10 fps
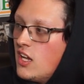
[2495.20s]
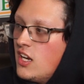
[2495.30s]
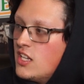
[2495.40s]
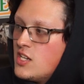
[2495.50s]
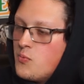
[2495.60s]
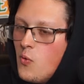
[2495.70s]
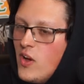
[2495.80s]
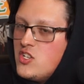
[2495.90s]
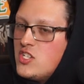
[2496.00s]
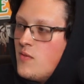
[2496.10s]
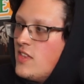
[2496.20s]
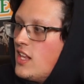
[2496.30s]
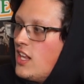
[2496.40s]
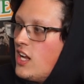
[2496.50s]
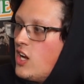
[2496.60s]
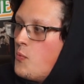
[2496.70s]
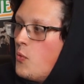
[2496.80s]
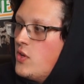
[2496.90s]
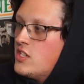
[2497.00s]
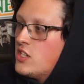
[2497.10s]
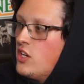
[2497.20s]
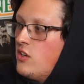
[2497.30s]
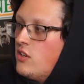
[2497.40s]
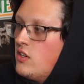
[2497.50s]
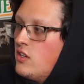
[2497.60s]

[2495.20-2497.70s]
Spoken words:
And it's like, bro, why didn't you tell me that like a couple weeks ago?